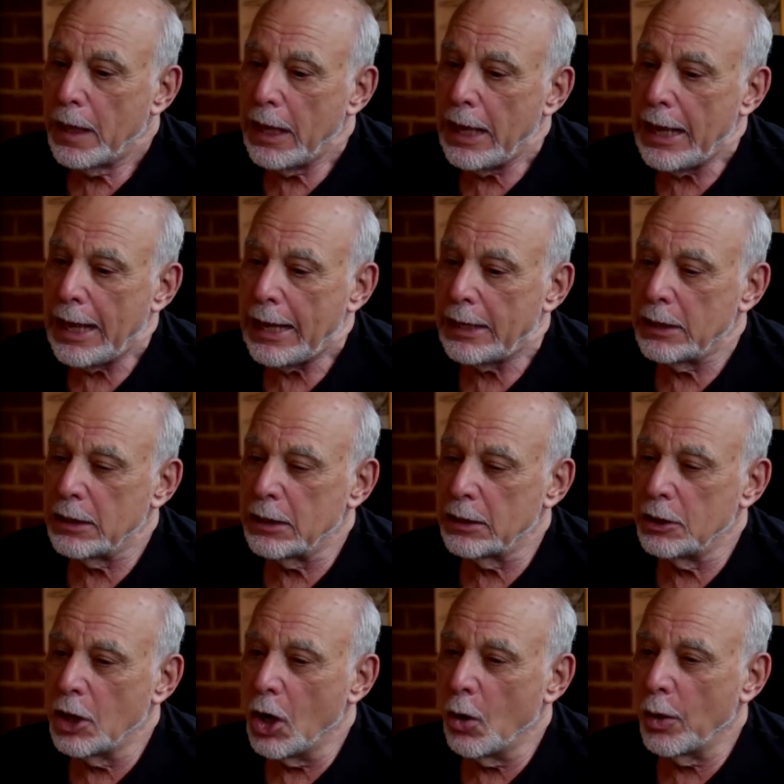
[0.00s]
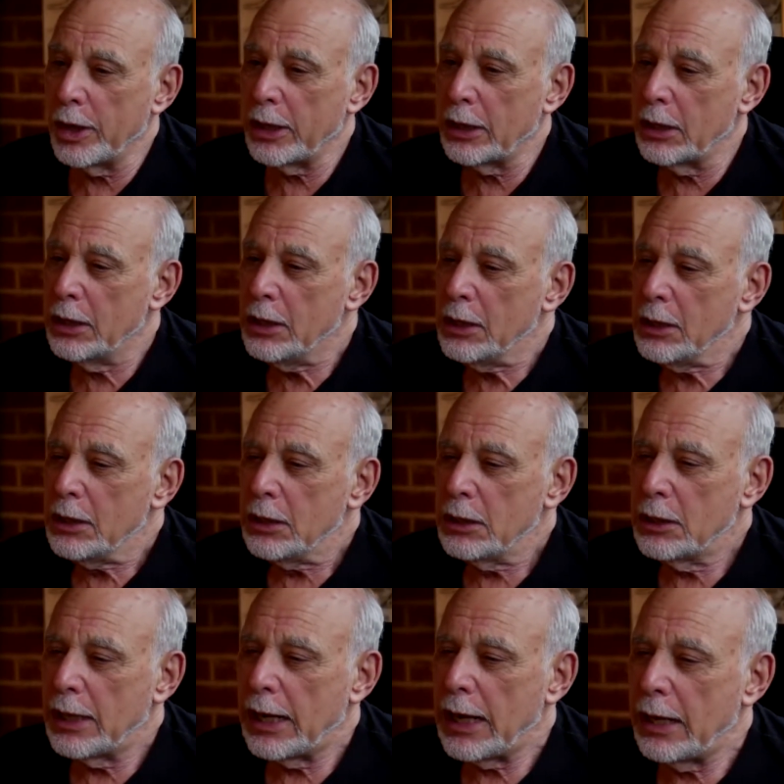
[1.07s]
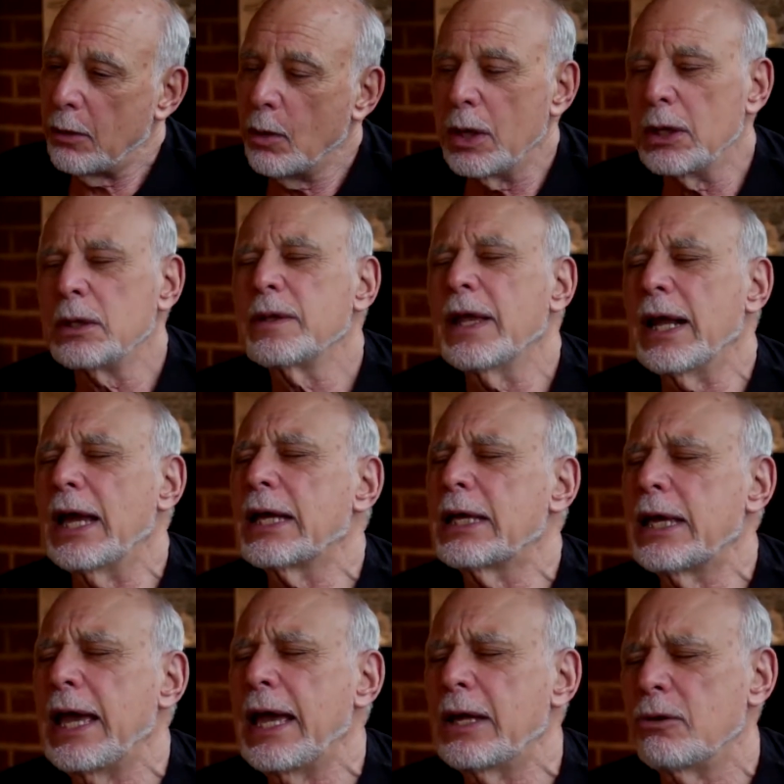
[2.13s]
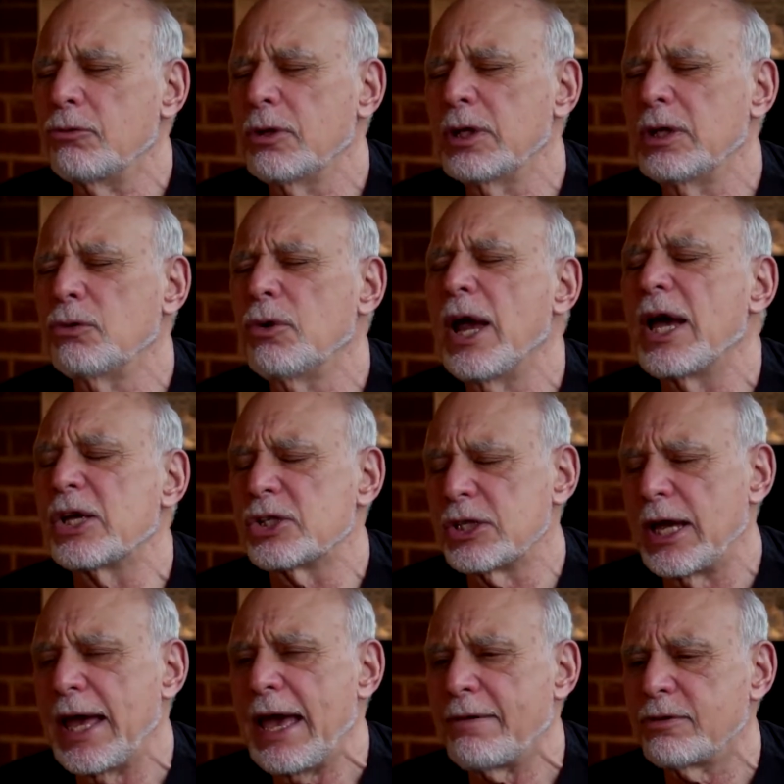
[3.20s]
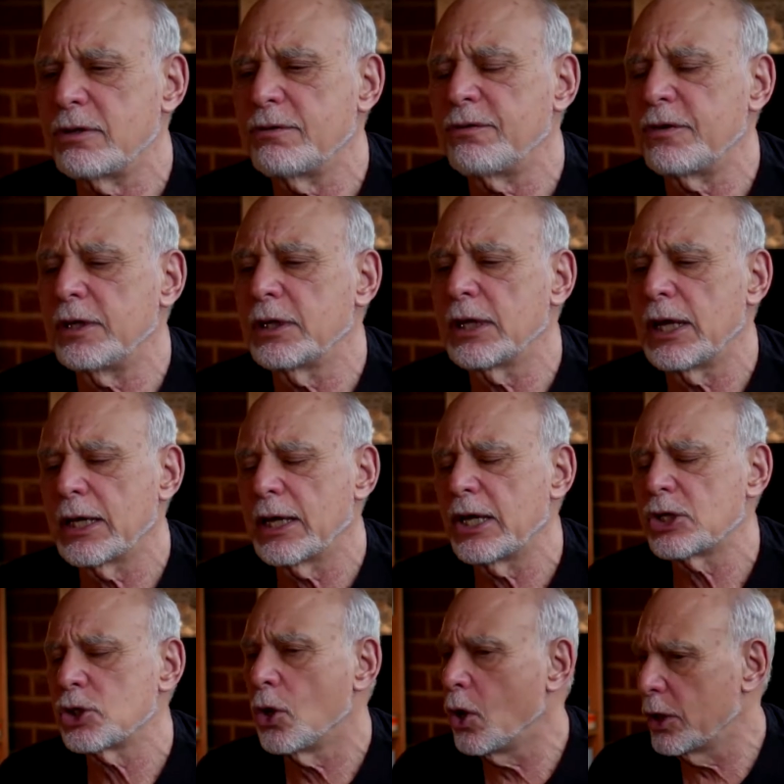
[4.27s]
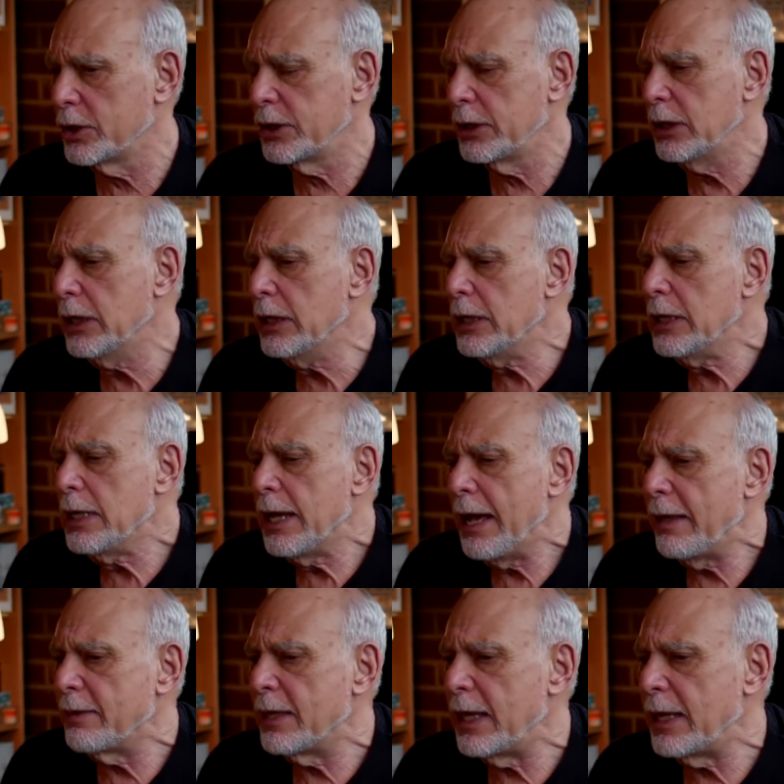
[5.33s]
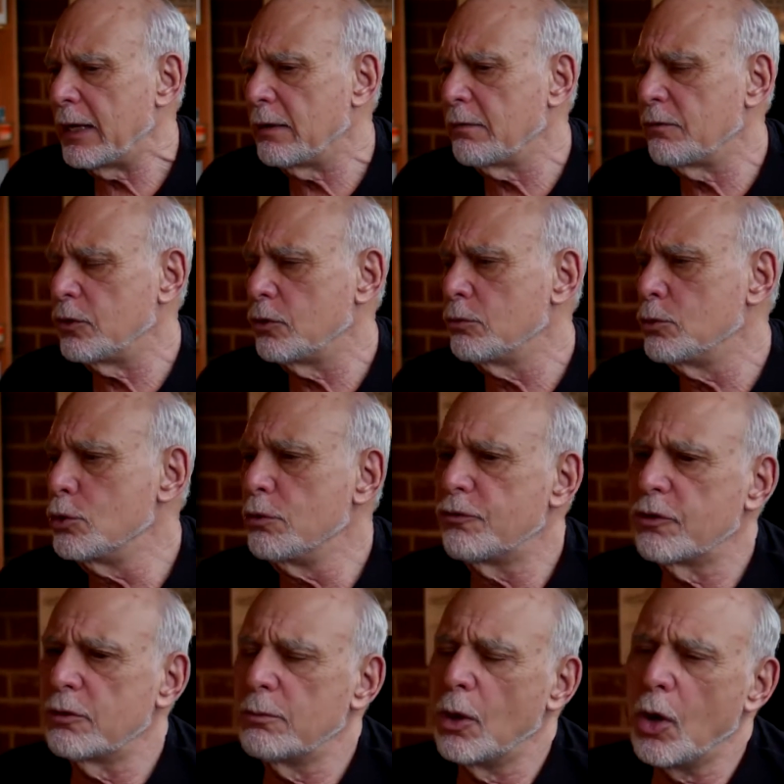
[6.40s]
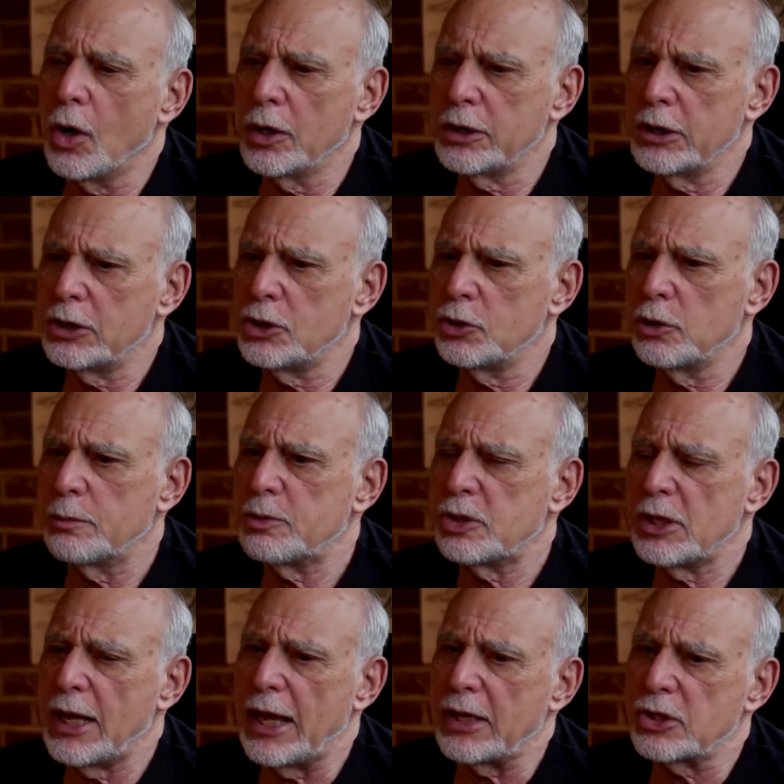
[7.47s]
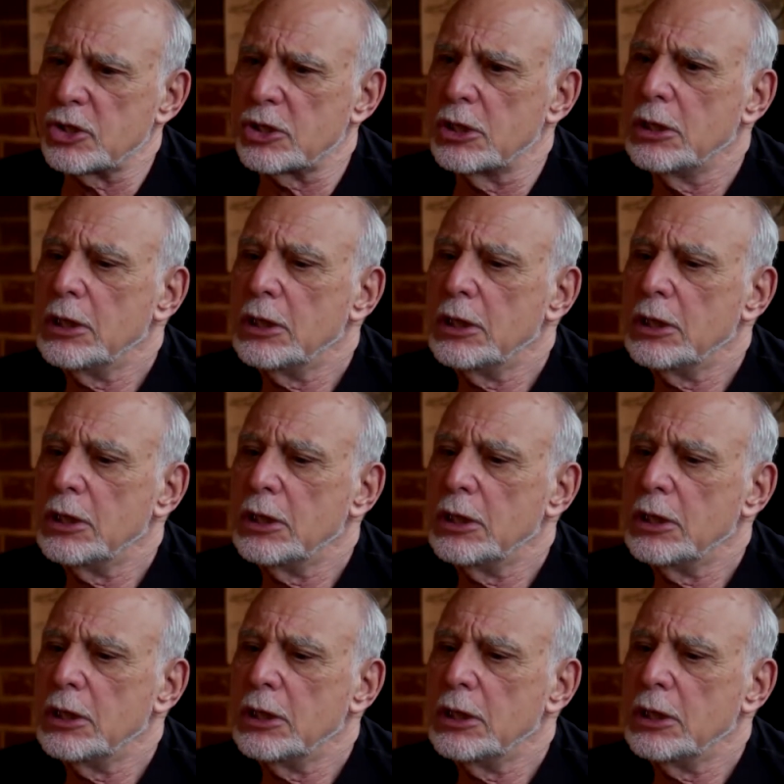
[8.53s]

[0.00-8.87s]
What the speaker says: And knowing that I can't really rest. I have to feel, I guess, haunted, and then you move from haunted to obsessed,